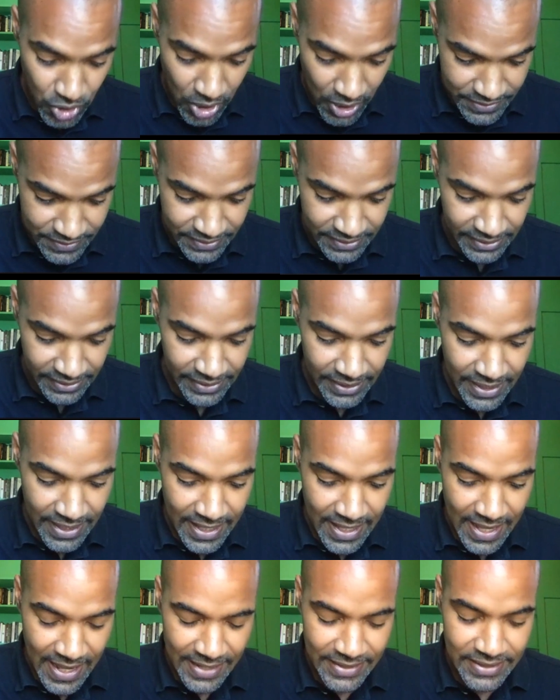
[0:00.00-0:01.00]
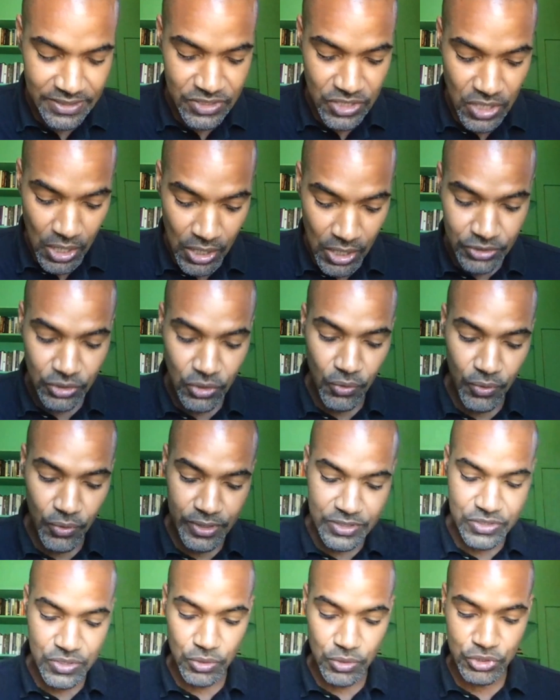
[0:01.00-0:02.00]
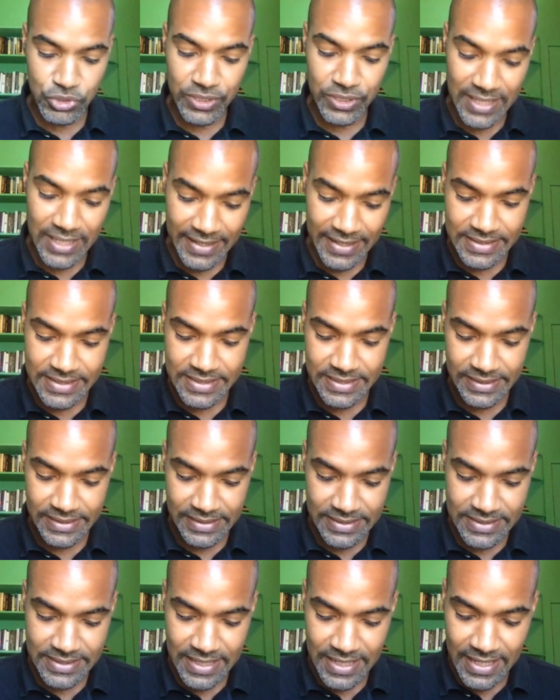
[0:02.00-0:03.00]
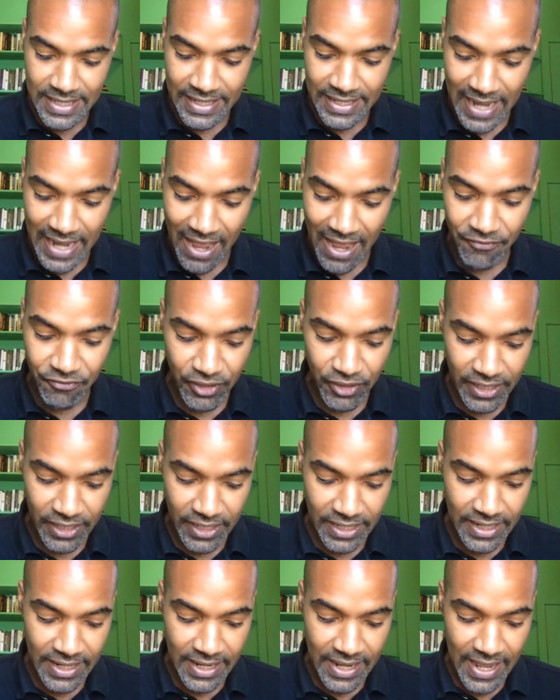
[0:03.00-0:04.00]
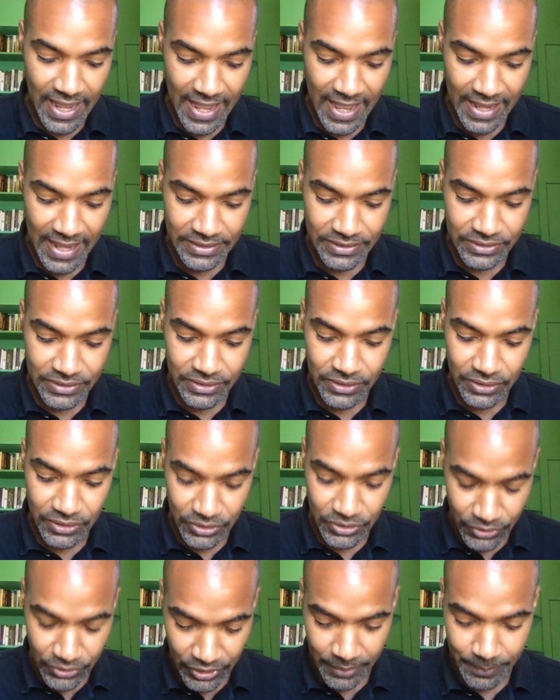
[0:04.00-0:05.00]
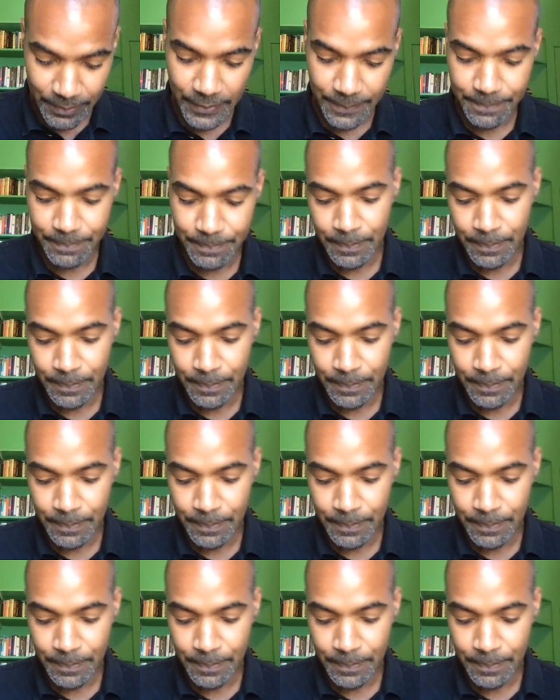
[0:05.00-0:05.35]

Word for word: and atrocity and its ongoing social legacies in Africa and Europe.